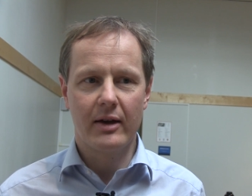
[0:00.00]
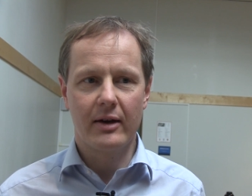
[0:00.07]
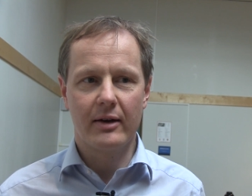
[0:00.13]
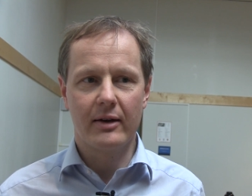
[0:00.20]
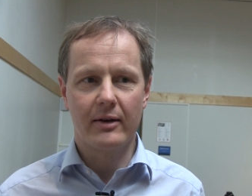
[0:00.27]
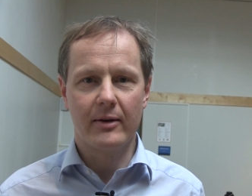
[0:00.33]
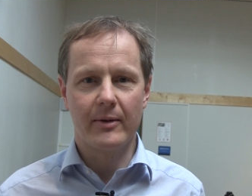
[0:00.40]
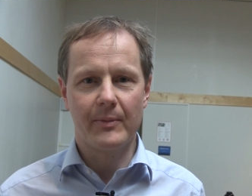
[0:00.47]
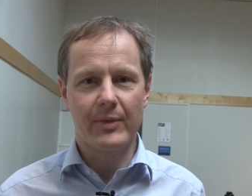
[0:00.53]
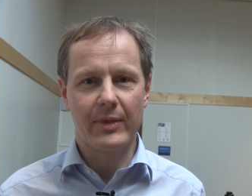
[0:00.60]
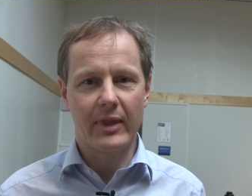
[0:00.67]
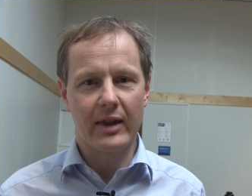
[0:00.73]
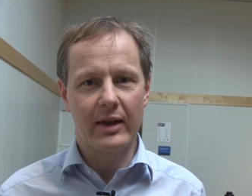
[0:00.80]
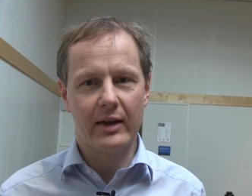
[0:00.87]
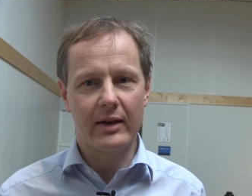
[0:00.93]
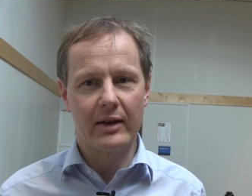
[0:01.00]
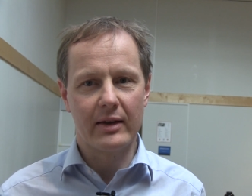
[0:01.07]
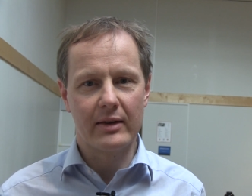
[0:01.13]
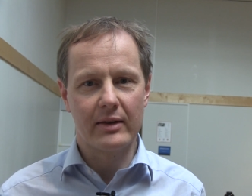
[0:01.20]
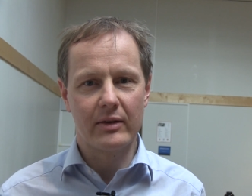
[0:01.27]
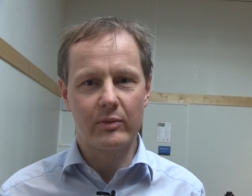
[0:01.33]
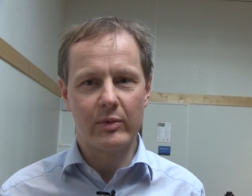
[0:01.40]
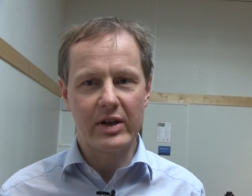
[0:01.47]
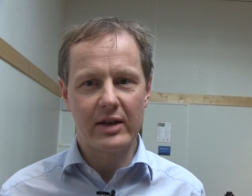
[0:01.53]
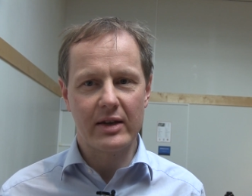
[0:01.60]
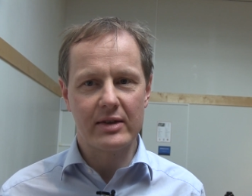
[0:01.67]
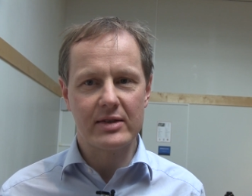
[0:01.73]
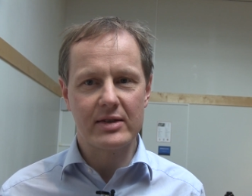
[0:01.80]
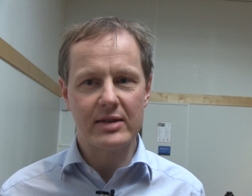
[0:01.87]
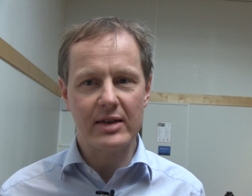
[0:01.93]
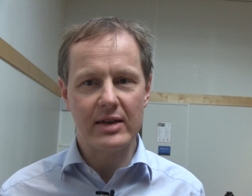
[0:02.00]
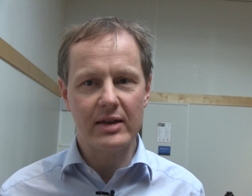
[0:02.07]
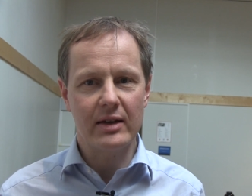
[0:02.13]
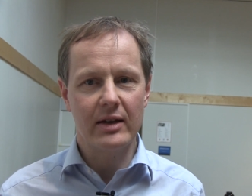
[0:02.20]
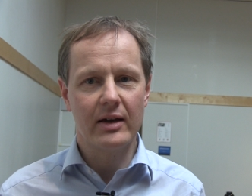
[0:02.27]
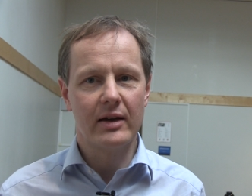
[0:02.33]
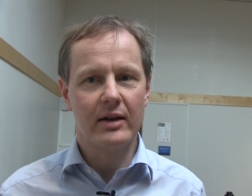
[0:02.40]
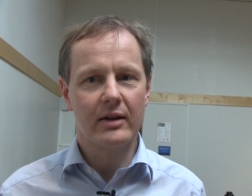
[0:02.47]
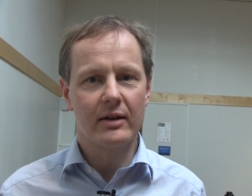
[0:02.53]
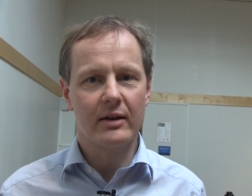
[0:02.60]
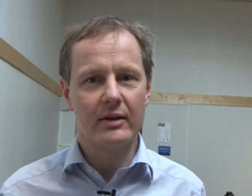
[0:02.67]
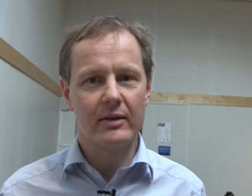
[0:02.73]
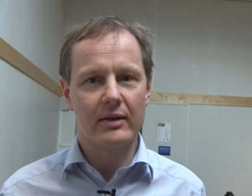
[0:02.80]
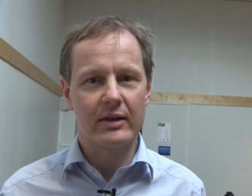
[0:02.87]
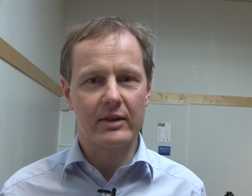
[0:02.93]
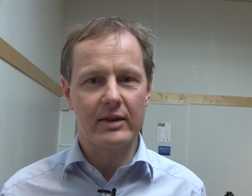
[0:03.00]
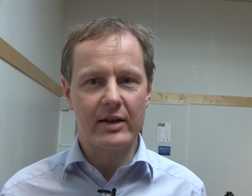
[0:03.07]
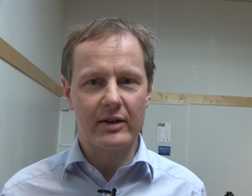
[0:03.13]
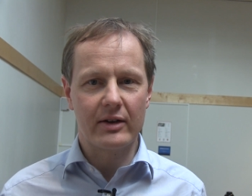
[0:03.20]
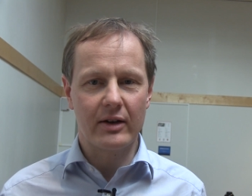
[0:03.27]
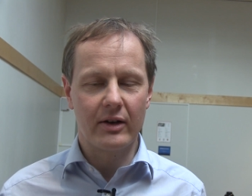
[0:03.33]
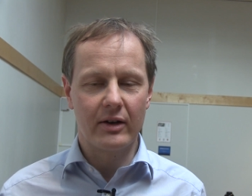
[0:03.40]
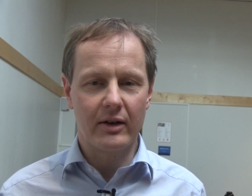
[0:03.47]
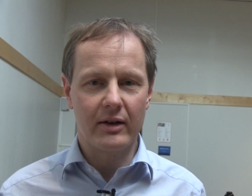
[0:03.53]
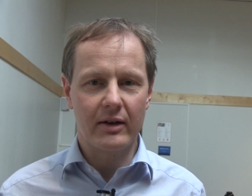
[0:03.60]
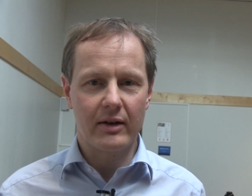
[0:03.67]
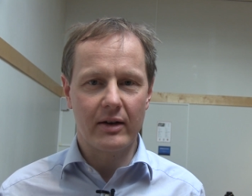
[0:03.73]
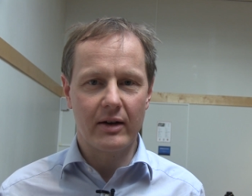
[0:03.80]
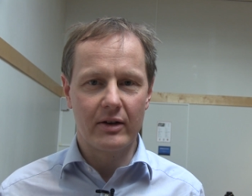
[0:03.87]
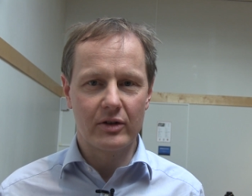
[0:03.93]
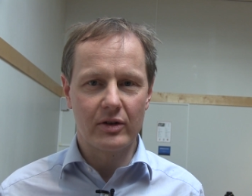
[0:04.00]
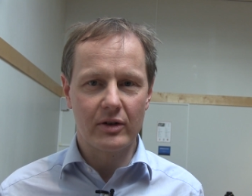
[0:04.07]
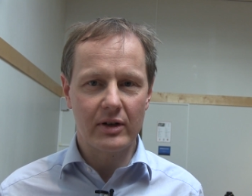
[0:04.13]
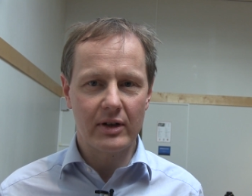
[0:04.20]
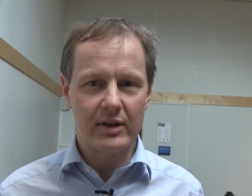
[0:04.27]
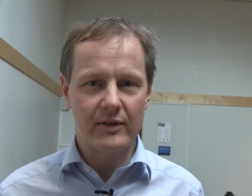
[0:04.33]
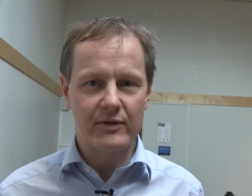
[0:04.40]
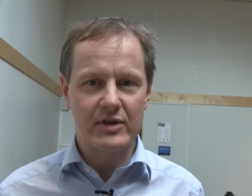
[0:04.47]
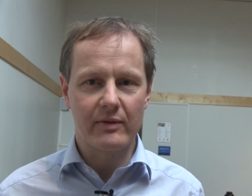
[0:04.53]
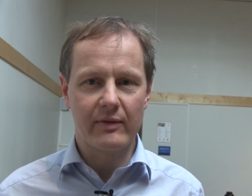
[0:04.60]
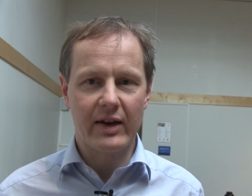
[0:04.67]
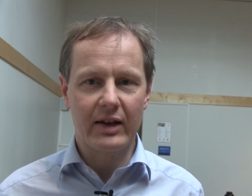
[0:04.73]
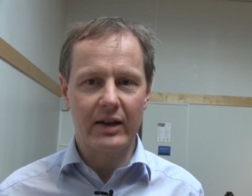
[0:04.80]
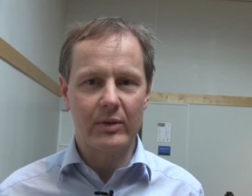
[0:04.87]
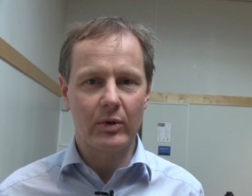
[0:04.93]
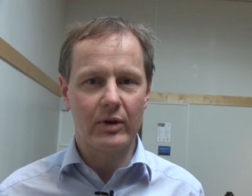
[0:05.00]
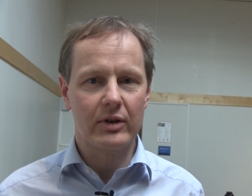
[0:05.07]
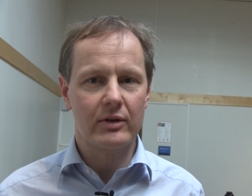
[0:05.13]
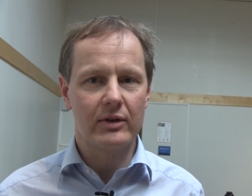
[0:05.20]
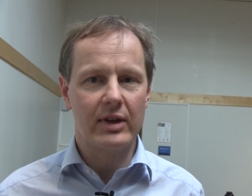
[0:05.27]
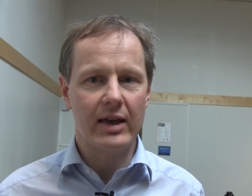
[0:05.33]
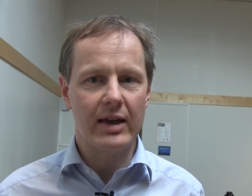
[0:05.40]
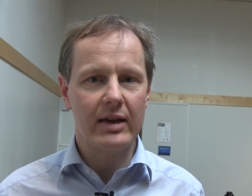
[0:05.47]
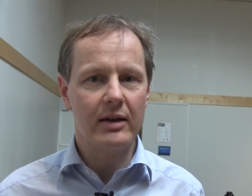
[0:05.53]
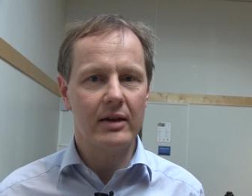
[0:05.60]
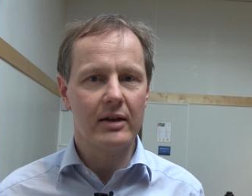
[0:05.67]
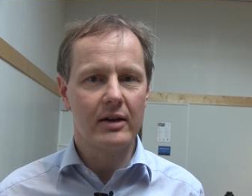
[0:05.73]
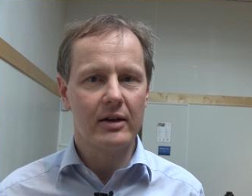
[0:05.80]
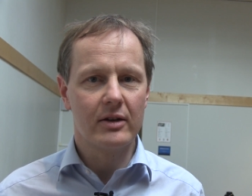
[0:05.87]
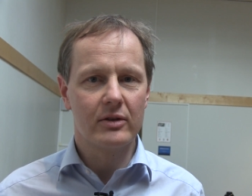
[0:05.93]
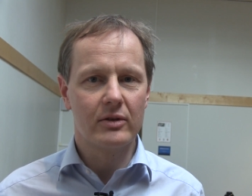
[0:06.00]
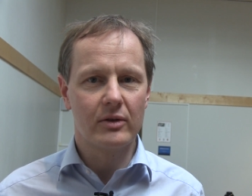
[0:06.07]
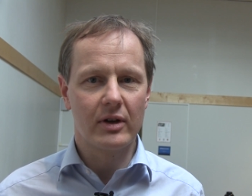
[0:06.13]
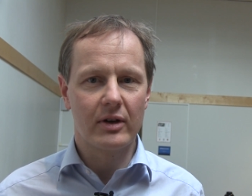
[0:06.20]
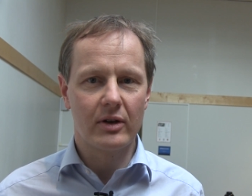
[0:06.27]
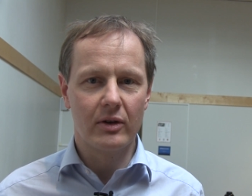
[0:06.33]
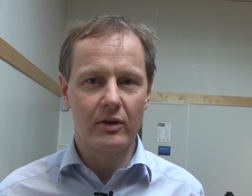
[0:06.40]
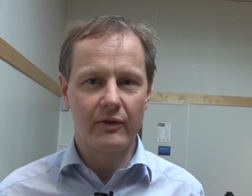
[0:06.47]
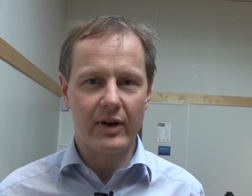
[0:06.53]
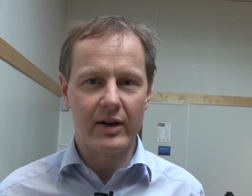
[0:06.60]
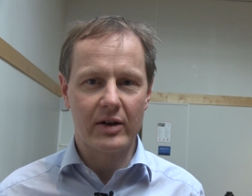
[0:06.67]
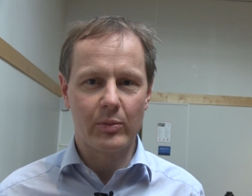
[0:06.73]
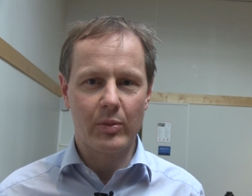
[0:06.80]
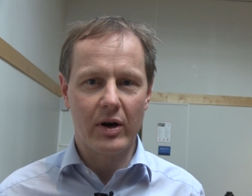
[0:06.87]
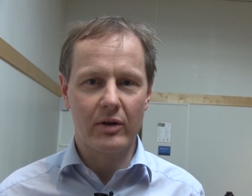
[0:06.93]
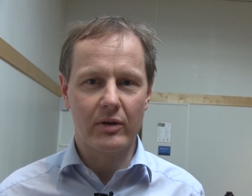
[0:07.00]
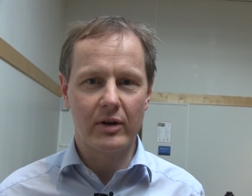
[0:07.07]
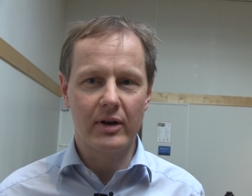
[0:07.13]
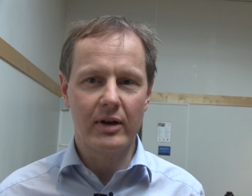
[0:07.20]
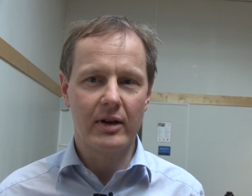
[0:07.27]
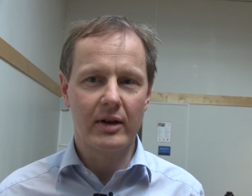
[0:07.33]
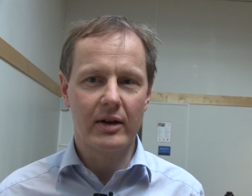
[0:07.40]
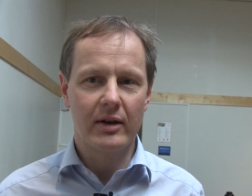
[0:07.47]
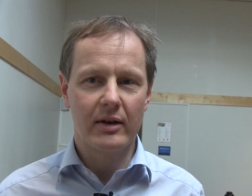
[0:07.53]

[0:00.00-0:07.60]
and we can see that there are alternatives available today to the coal-fired power